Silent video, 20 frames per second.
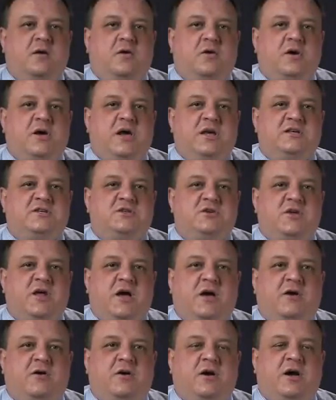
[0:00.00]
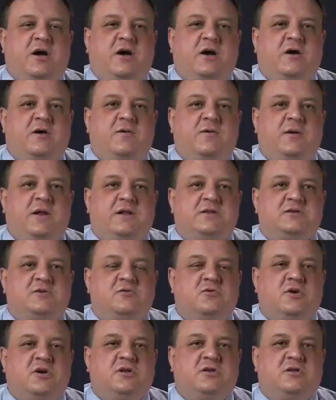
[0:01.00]
Okay, so now let's
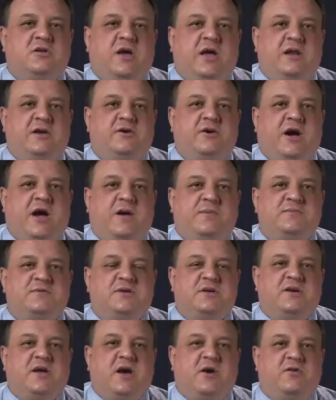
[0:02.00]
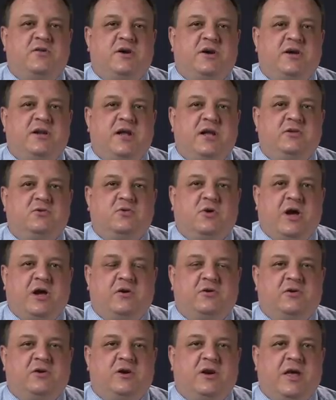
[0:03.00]
look at n-grams and how they relate to
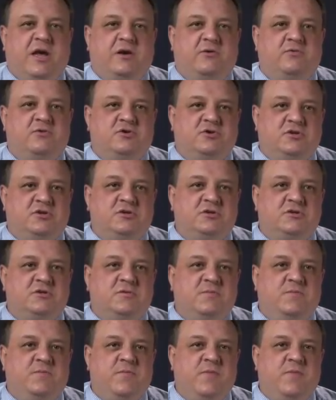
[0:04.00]
regular languages.